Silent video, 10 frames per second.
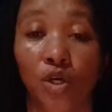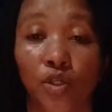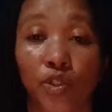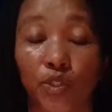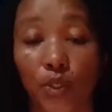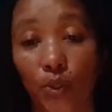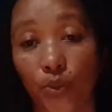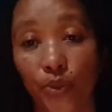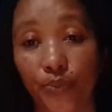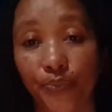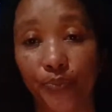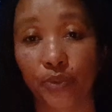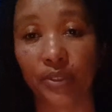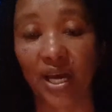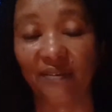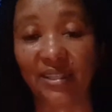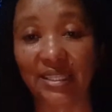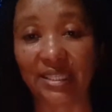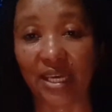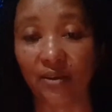So, having
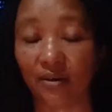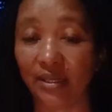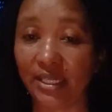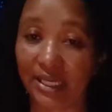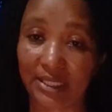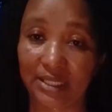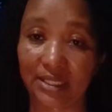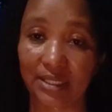said all that,